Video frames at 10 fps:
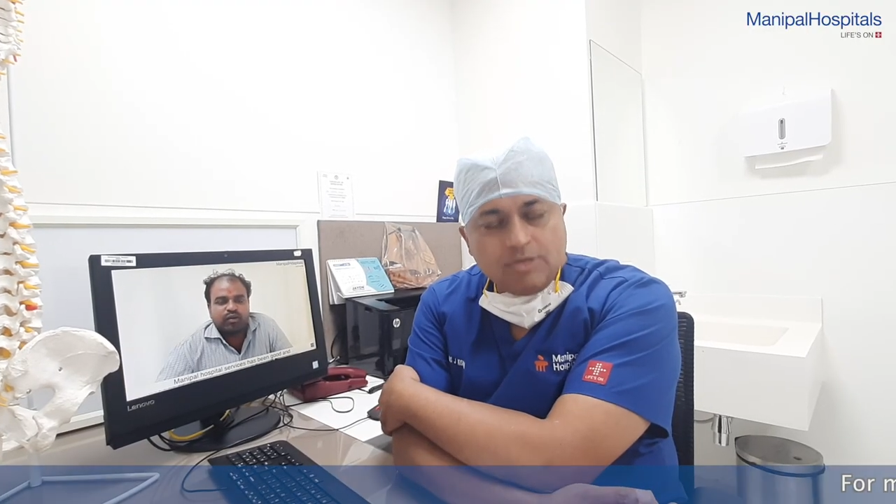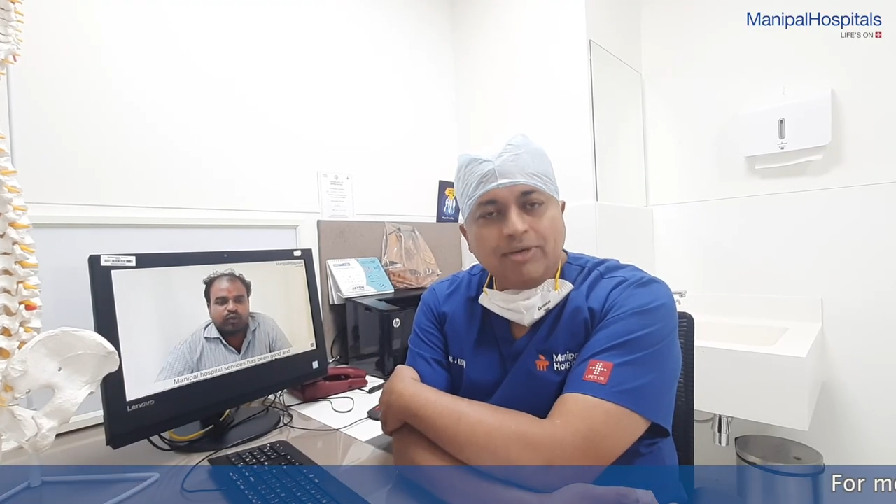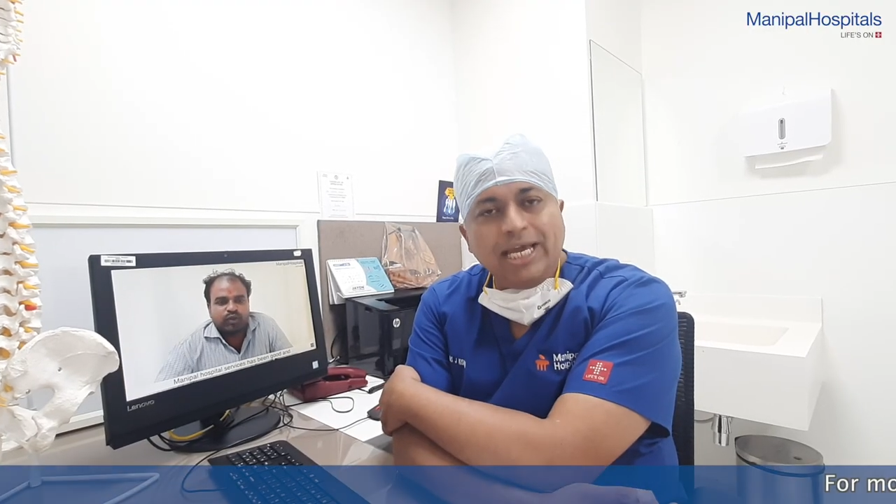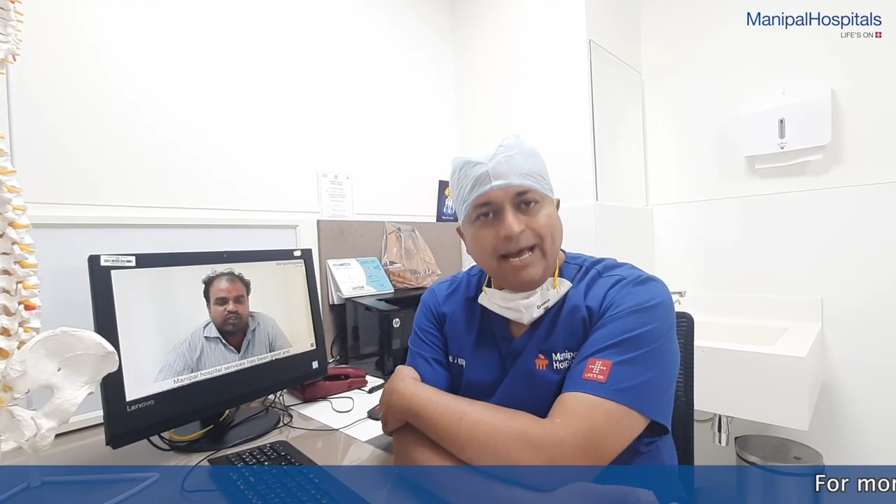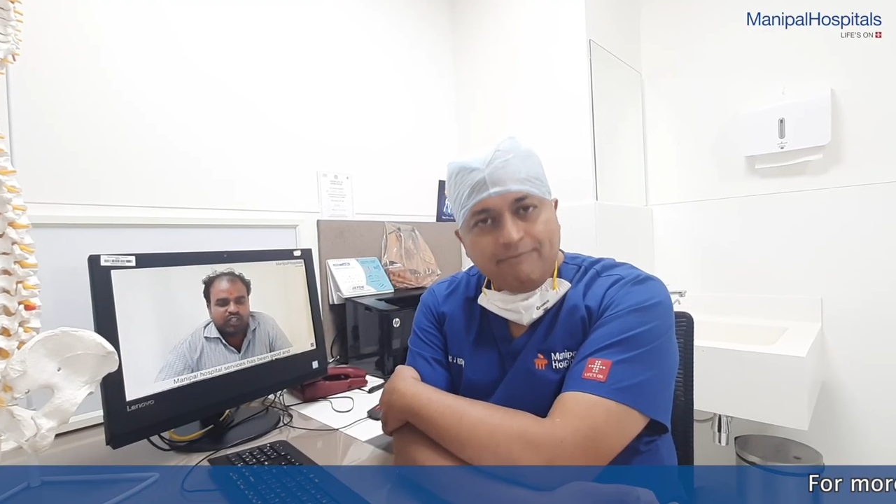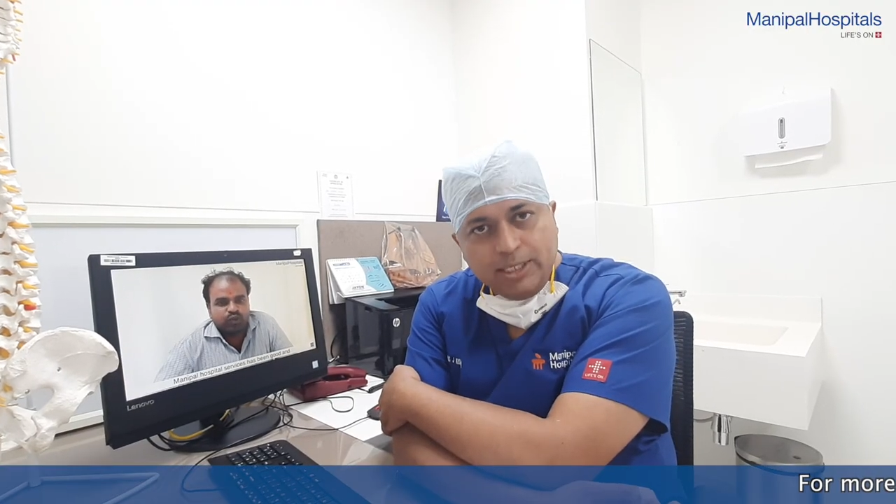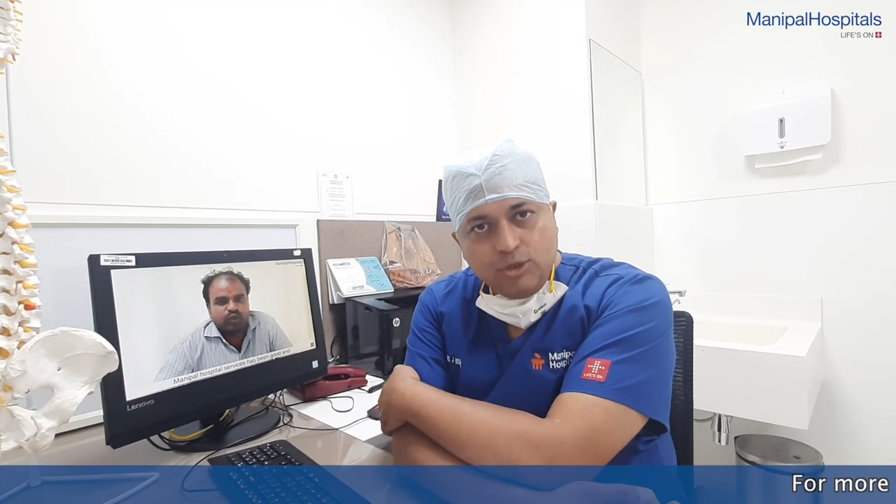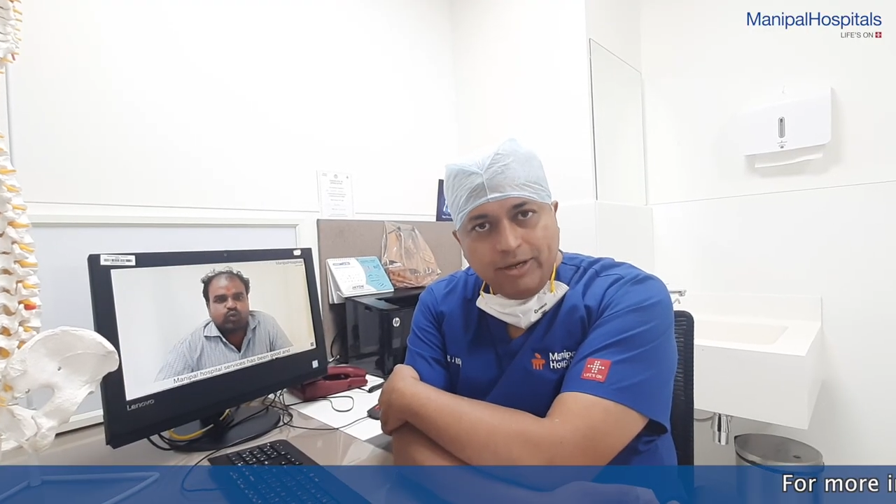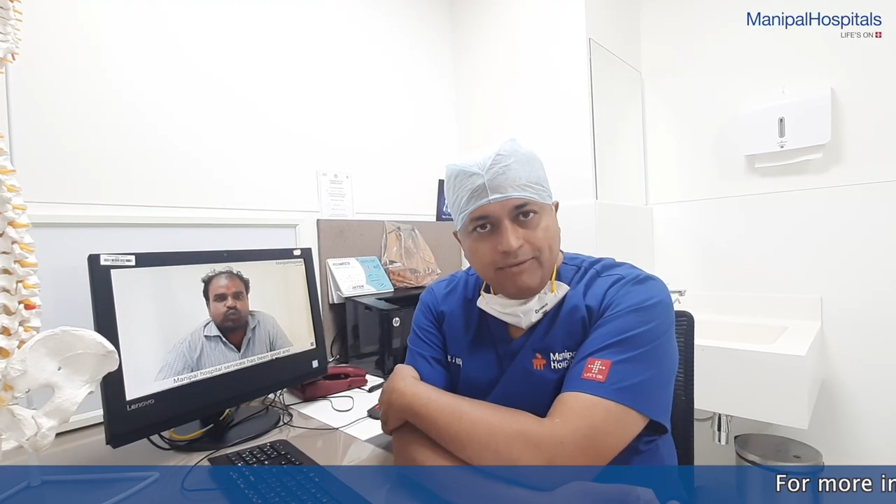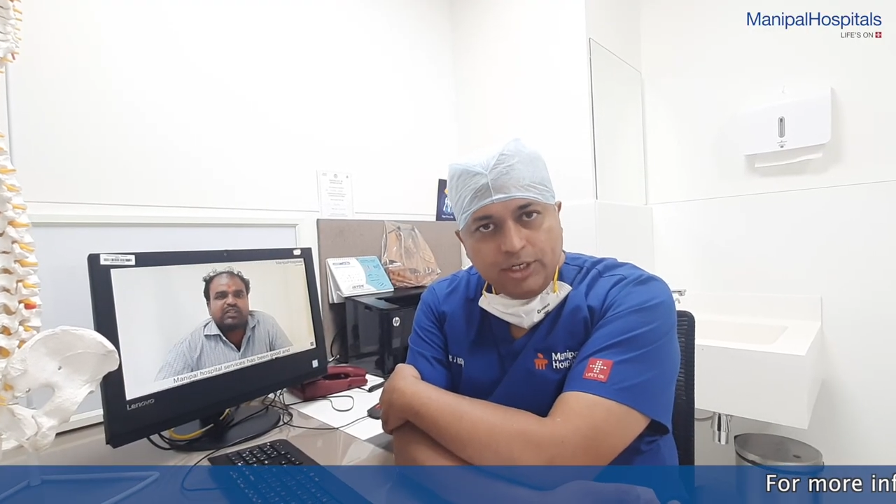We have been
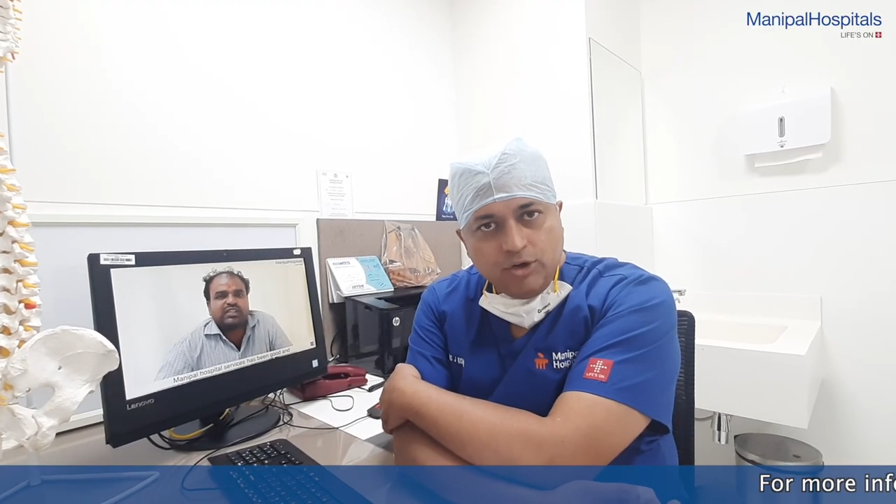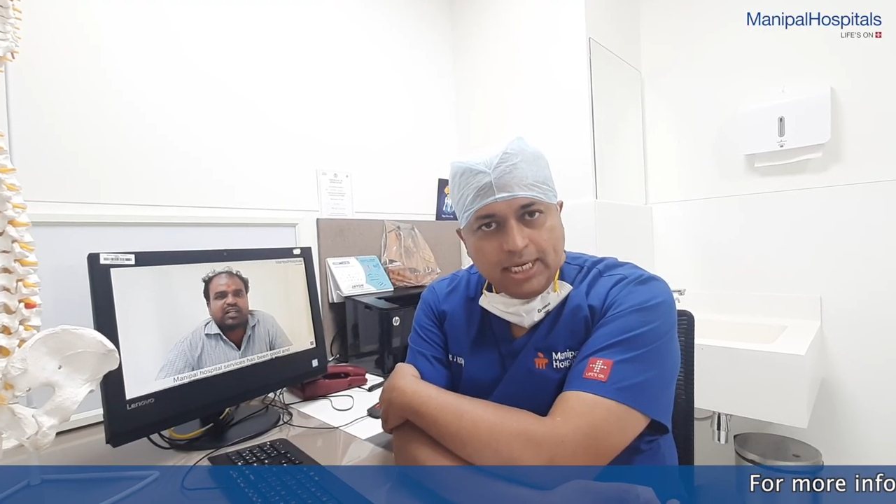doing video